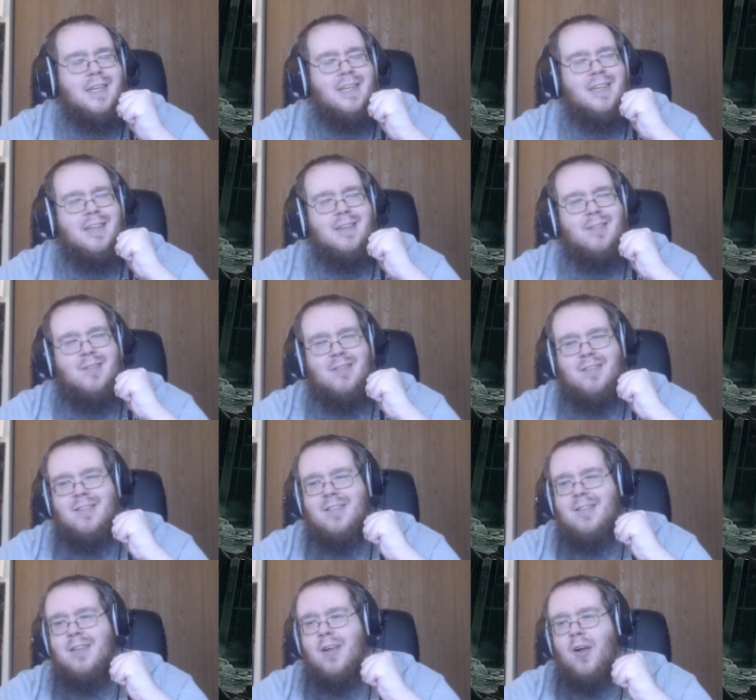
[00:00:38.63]
It's
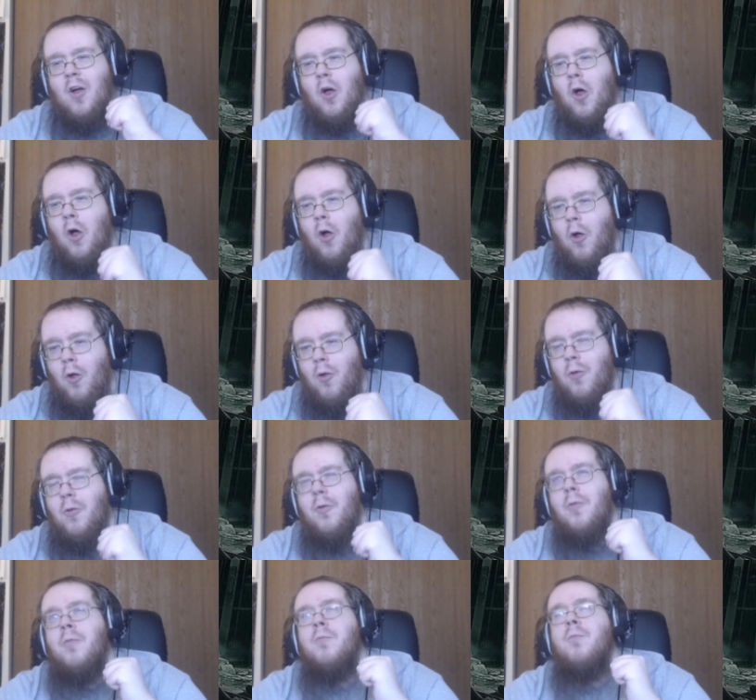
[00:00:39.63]

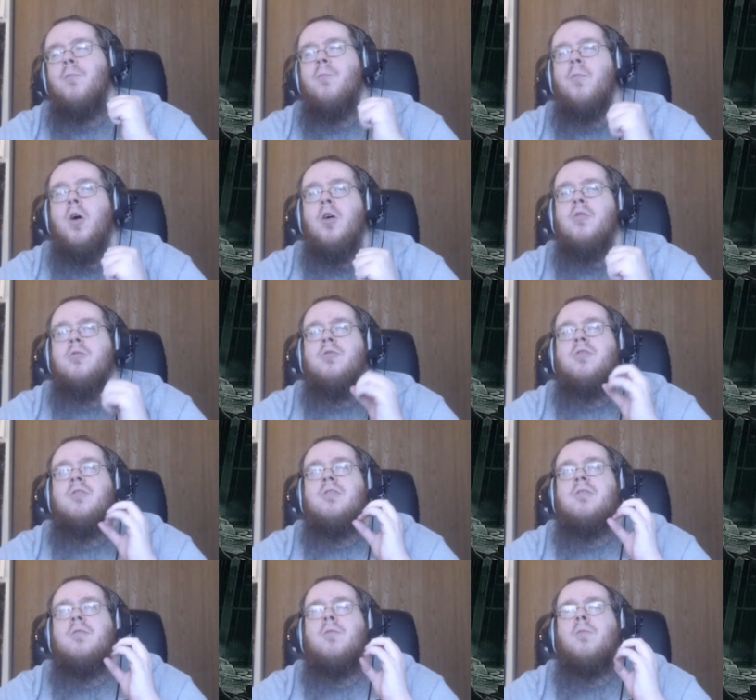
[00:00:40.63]
almost
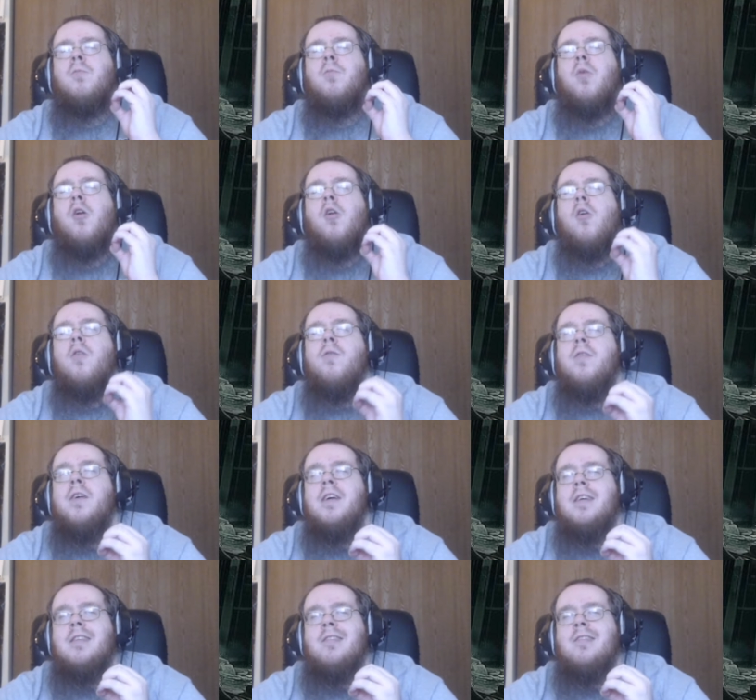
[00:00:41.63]

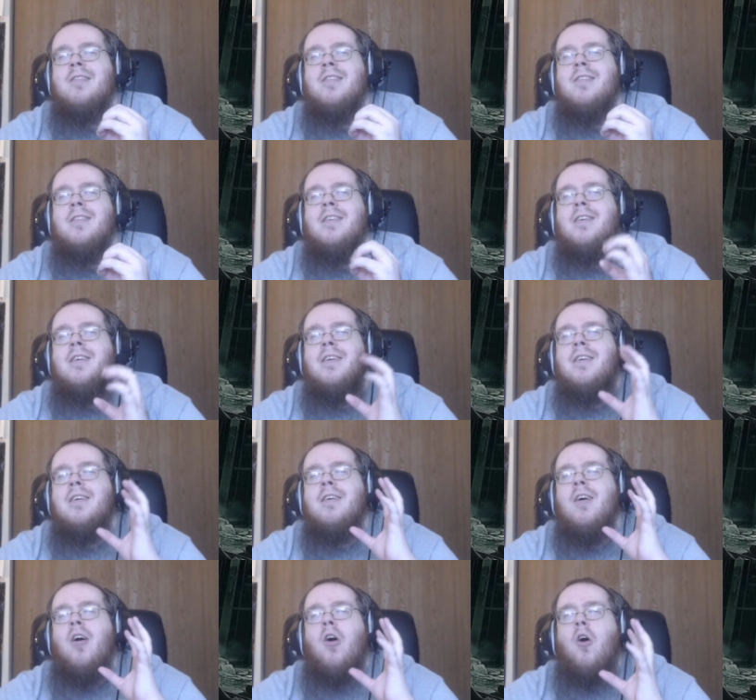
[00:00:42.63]
perfect.
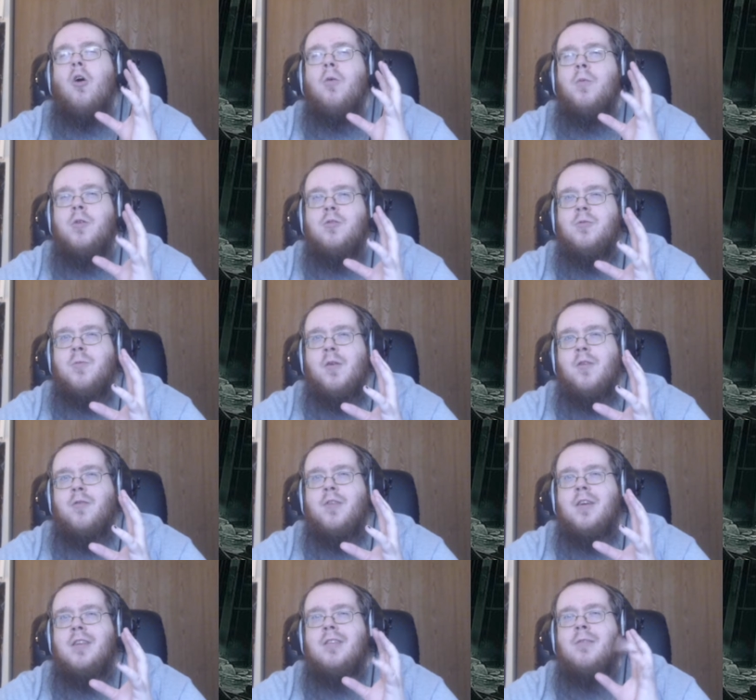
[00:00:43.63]
Almost
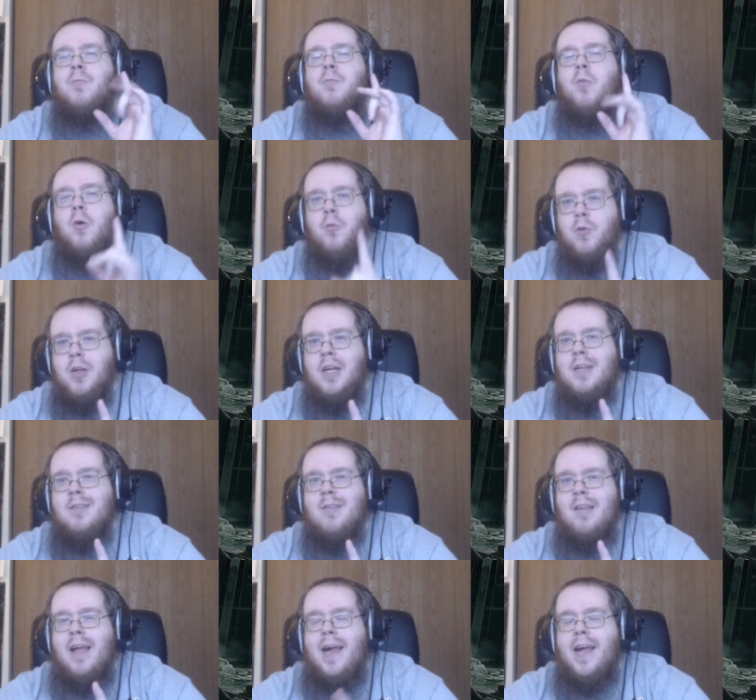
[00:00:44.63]
perfect. But we'll get to
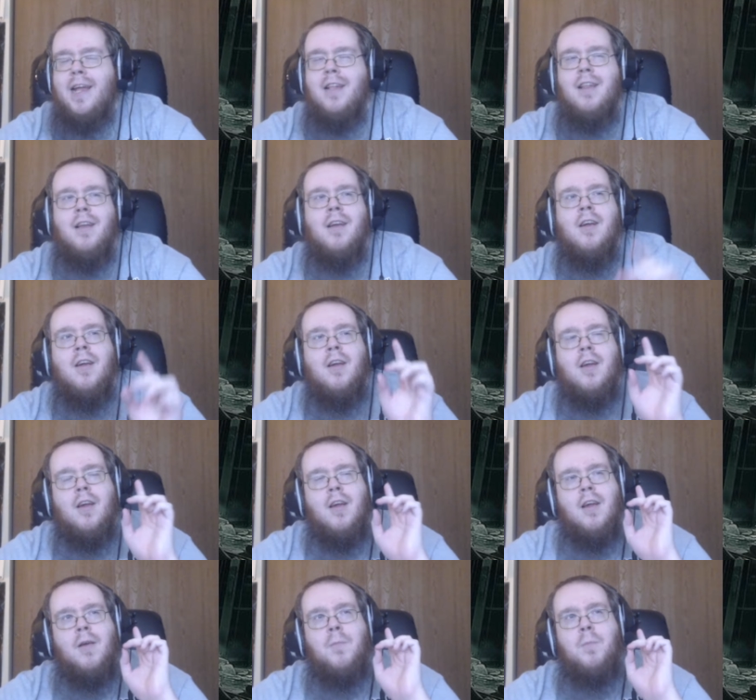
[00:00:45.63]
that.
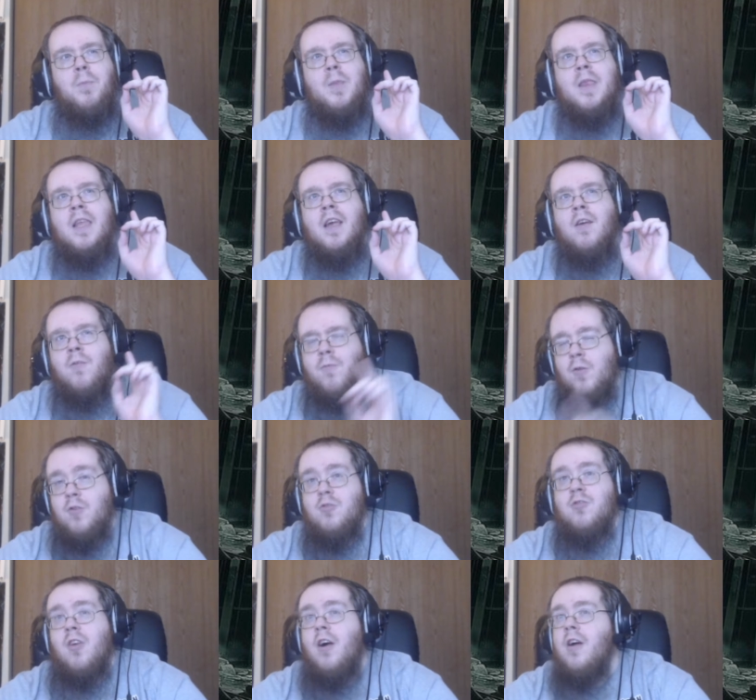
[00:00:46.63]

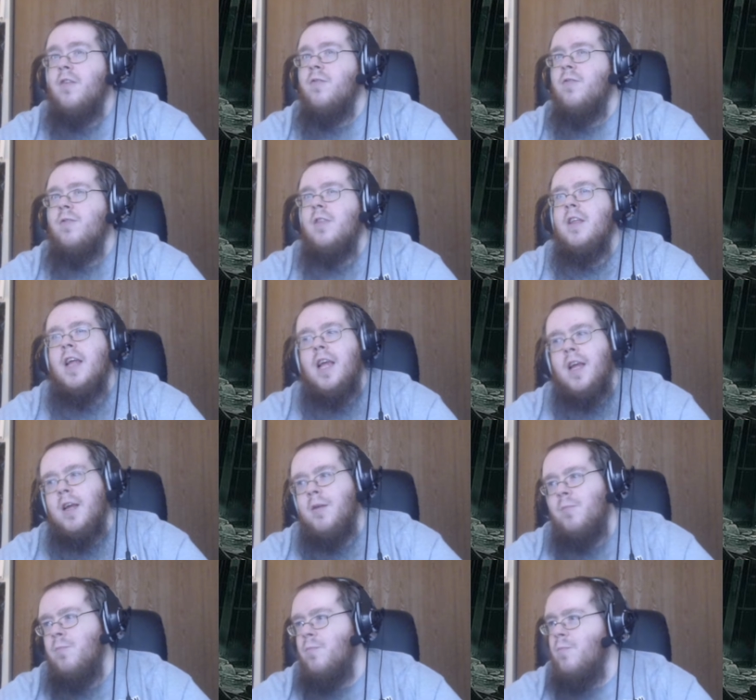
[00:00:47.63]
First off, the
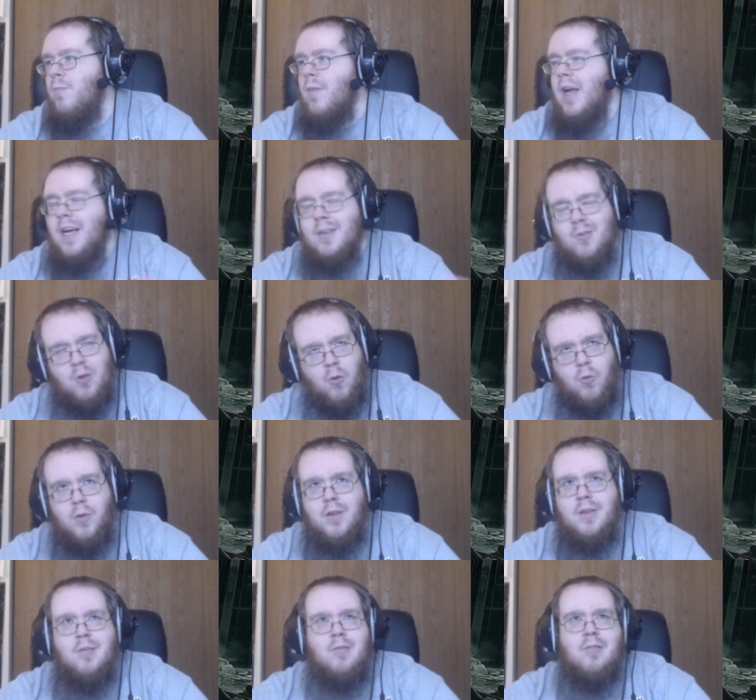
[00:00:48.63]
game, as
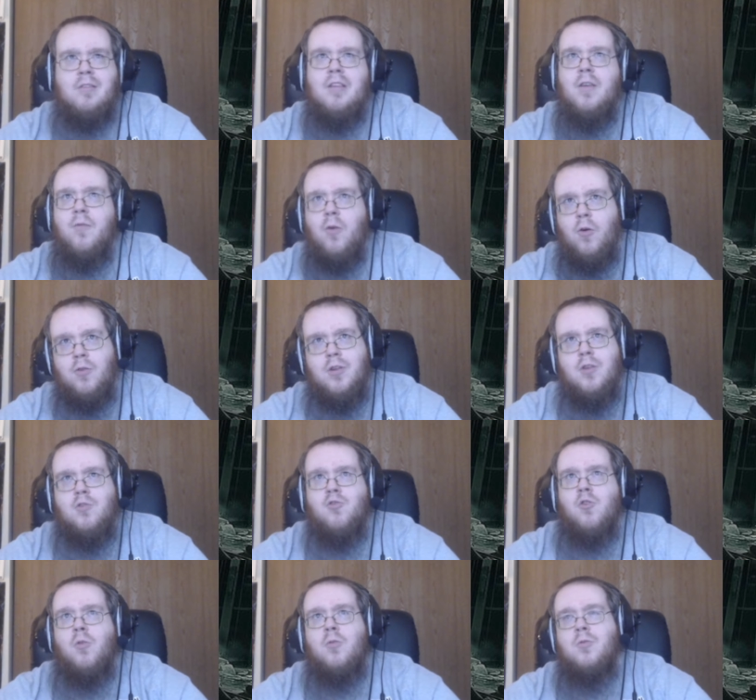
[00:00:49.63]
always, default
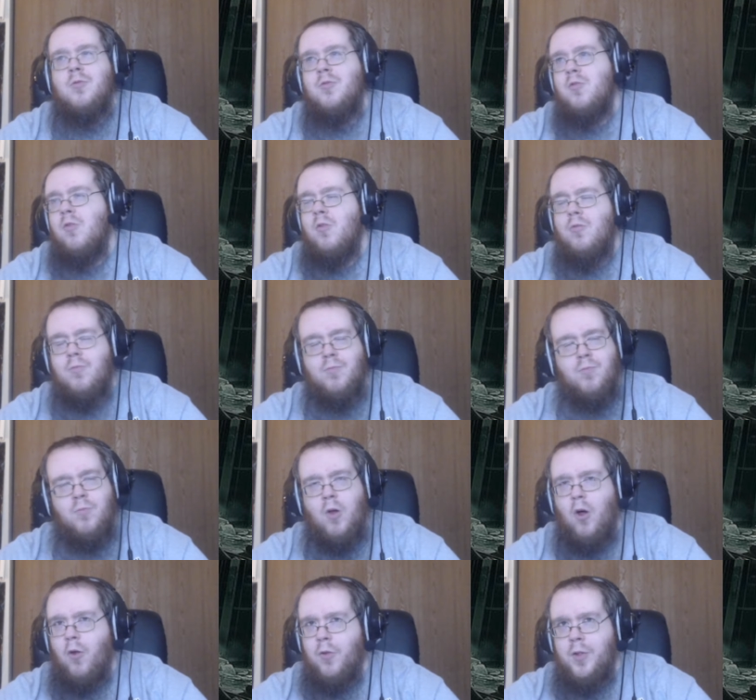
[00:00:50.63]
controls are
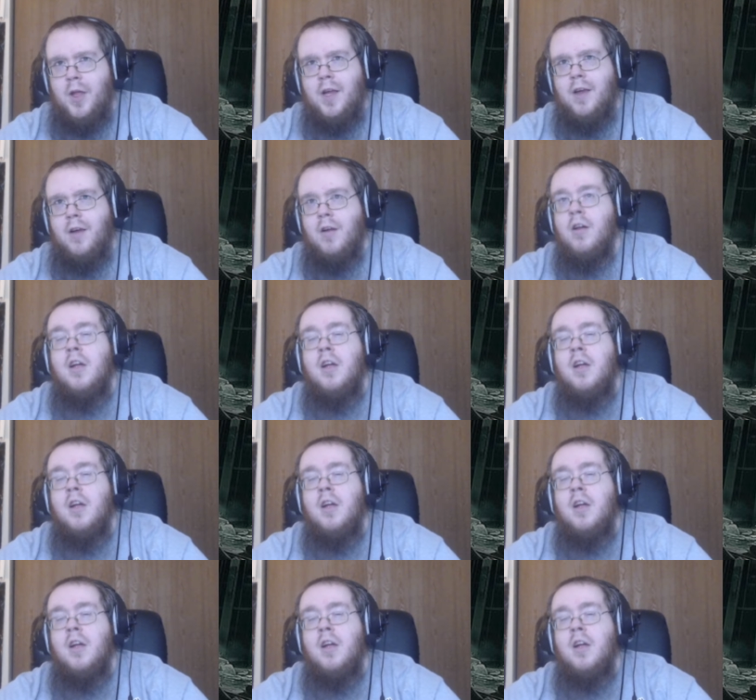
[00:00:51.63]
all there.